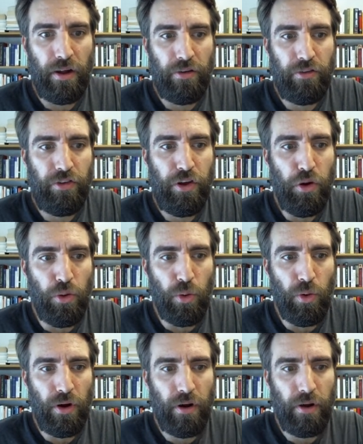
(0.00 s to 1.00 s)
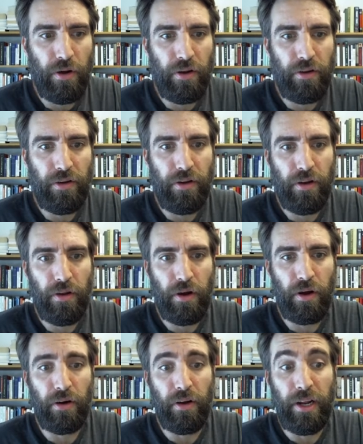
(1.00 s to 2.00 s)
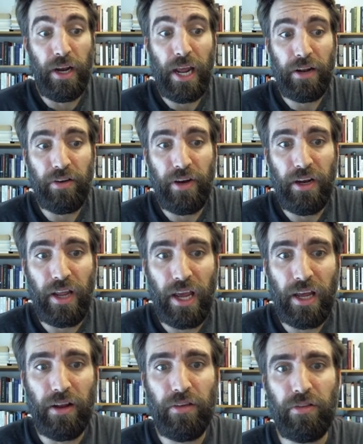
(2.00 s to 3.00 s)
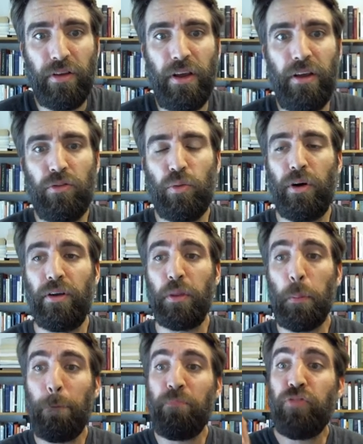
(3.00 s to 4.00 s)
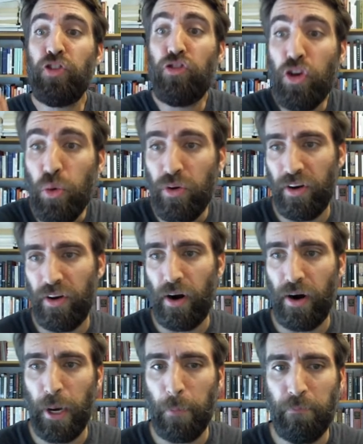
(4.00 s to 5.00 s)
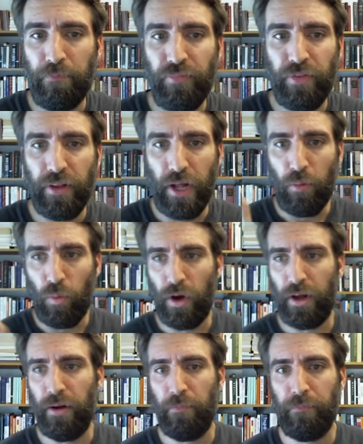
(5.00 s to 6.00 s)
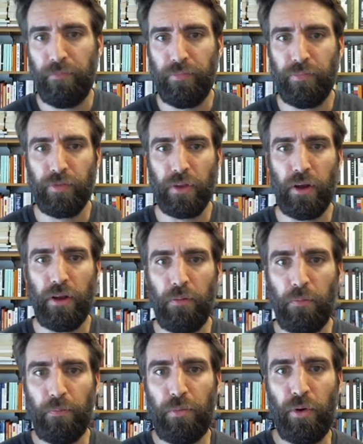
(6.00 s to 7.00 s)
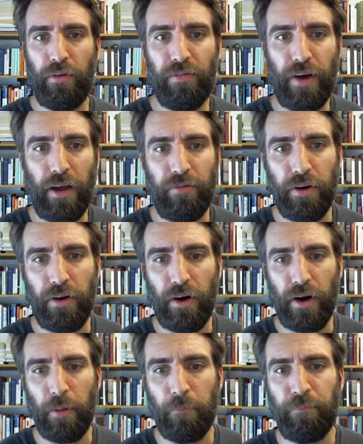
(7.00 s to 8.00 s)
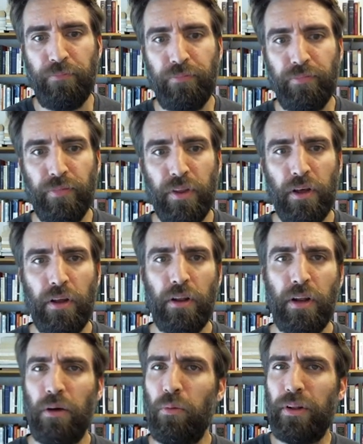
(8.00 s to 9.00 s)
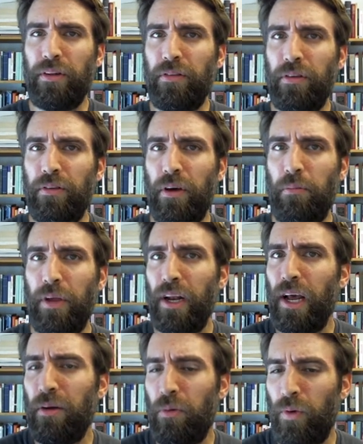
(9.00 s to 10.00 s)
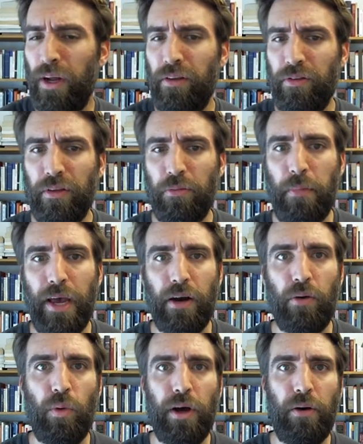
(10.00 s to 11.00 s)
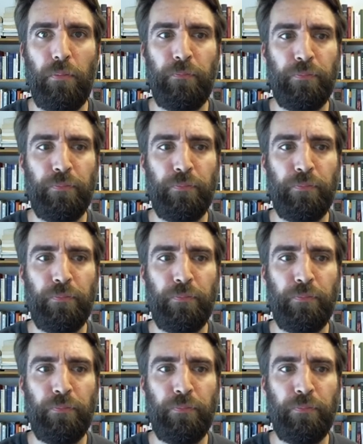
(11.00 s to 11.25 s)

two, or an Antoninianus is worth two denarii, not 1.5 denarii. Now, what does this all mean? How, why does this matter? Well,